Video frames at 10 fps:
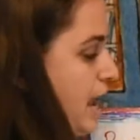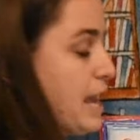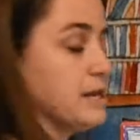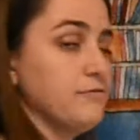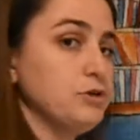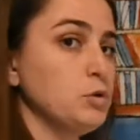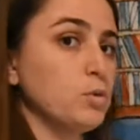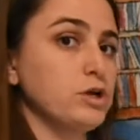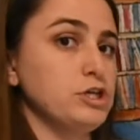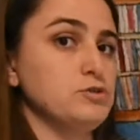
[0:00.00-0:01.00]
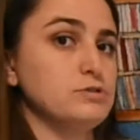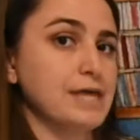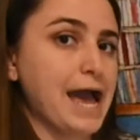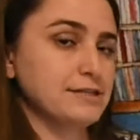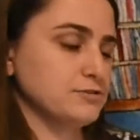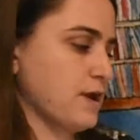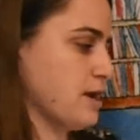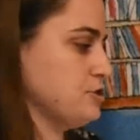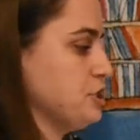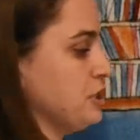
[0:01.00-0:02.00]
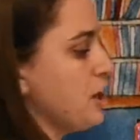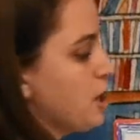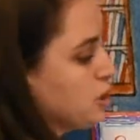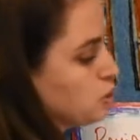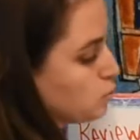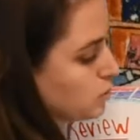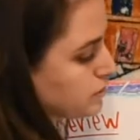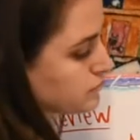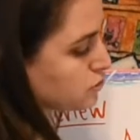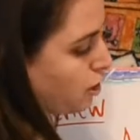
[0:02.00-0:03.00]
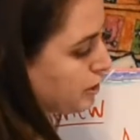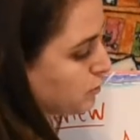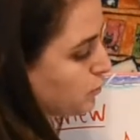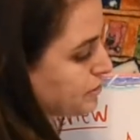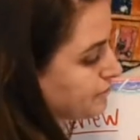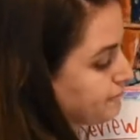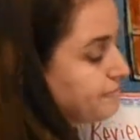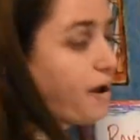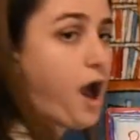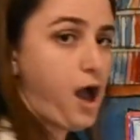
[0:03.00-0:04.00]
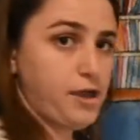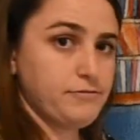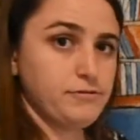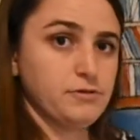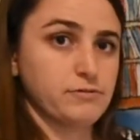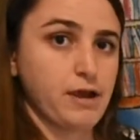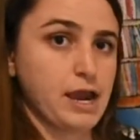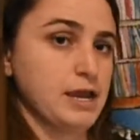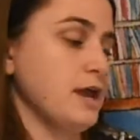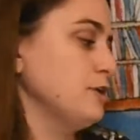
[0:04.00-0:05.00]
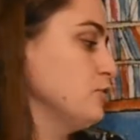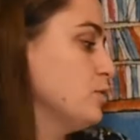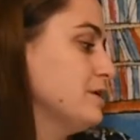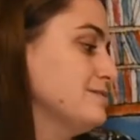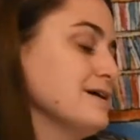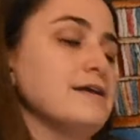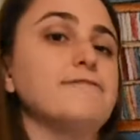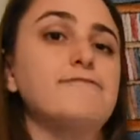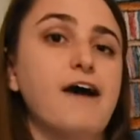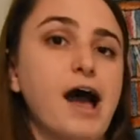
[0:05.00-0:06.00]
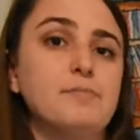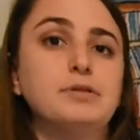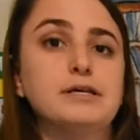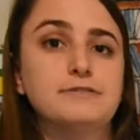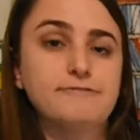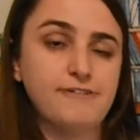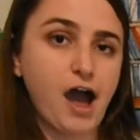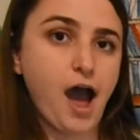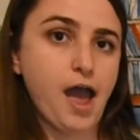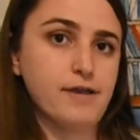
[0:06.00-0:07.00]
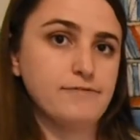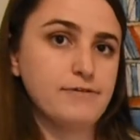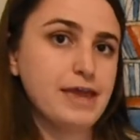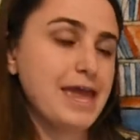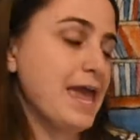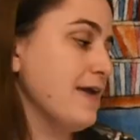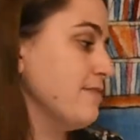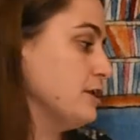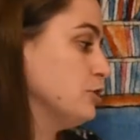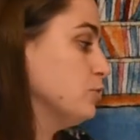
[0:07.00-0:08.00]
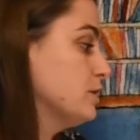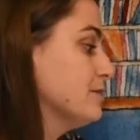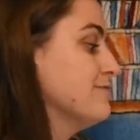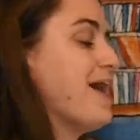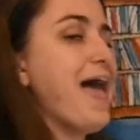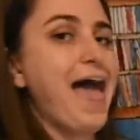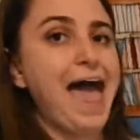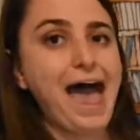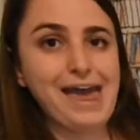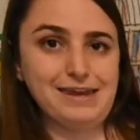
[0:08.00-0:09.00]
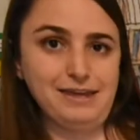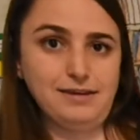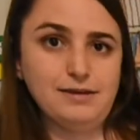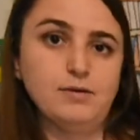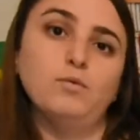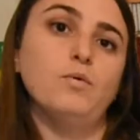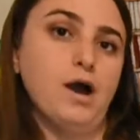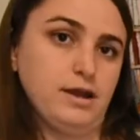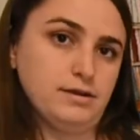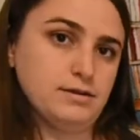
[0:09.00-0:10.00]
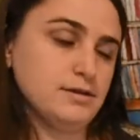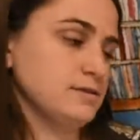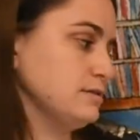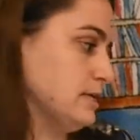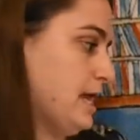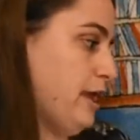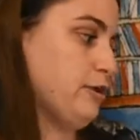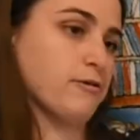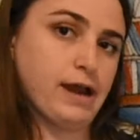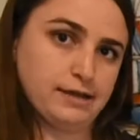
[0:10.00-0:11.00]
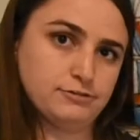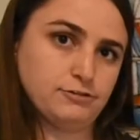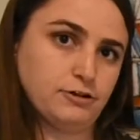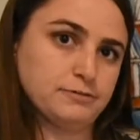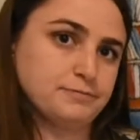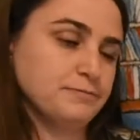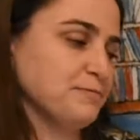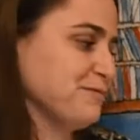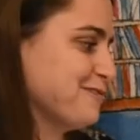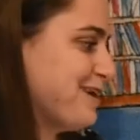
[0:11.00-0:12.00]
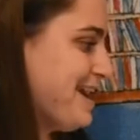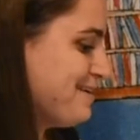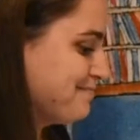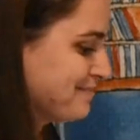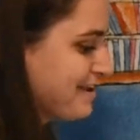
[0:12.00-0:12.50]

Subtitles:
And if you were to use that strategy, you would have started with the 5, right? And you would have done 5 plus 5. And then you would have added 1 to get your answer. Okay?